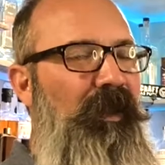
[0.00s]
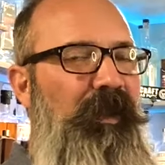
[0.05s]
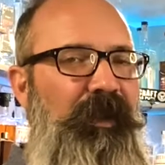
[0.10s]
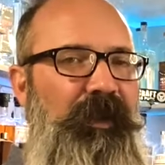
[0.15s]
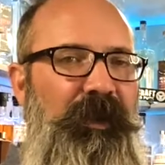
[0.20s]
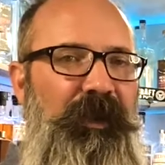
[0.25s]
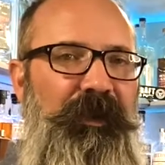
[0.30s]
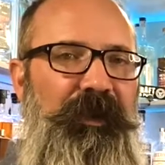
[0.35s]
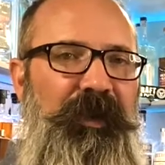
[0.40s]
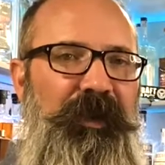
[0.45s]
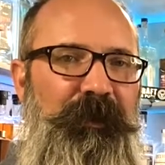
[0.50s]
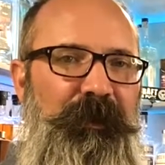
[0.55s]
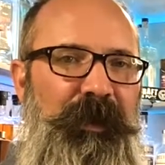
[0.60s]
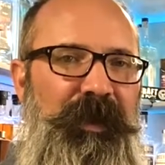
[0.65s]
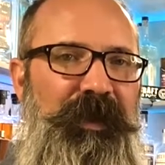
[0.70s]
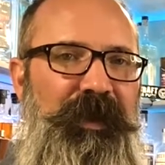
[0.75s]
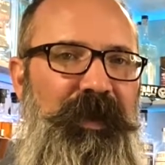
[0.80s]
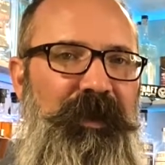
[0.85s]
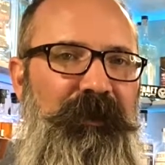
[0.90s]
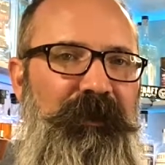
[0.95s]
Now I jinxed
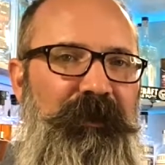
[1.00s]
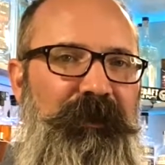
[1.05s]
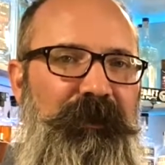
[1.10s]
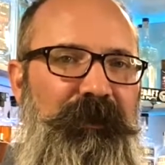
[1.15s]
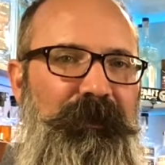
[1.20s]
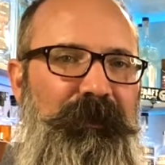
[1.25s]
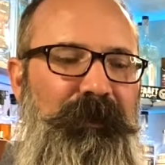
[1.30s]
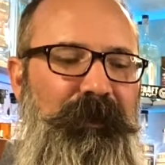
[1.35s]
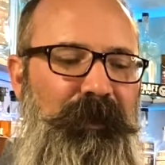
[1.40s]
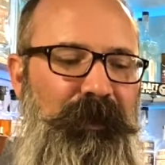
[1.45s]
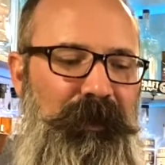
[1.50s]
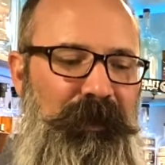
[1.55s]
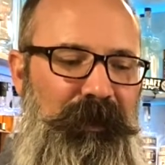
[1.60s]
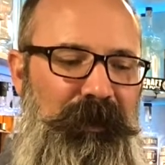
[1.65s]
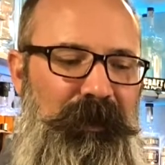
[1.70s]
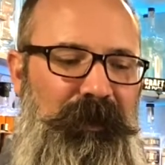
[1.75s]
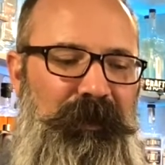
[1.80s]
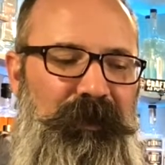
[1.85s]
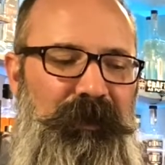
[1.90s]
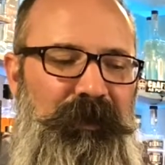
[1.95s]
myself.
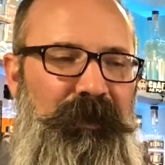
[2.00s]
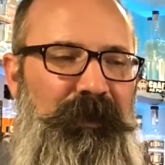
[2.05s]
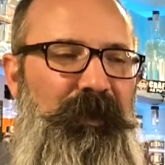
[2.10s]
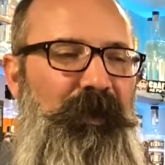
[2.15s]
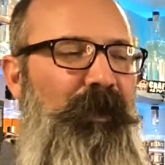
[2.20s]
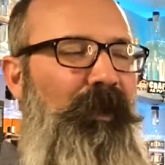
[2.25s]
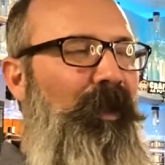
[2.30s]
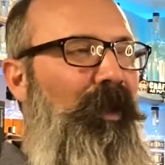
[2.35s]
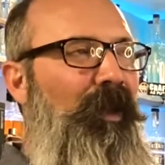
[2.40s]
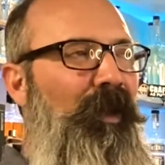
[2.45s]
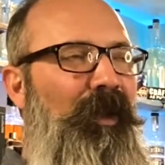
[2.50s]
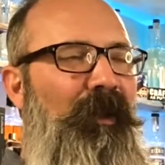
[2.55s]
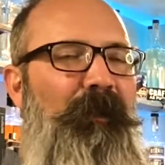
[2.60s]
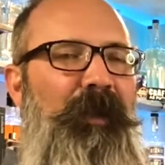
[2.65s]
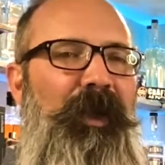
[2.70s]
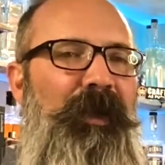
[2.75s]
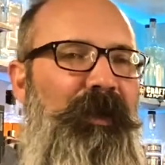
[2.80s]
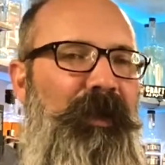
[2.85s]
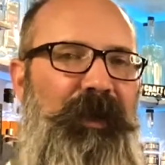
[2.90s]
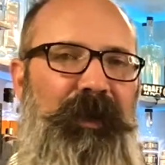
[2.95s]
What's going on
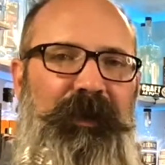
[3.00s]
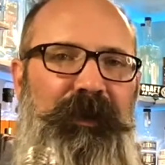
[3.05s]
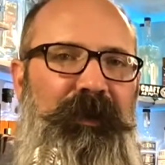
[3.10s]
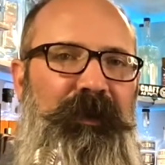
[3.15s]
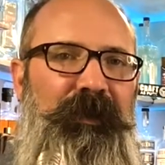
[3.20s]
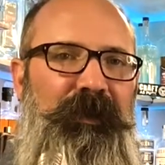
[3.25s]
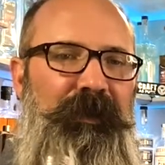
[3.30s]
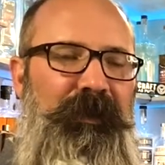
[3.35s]
about this?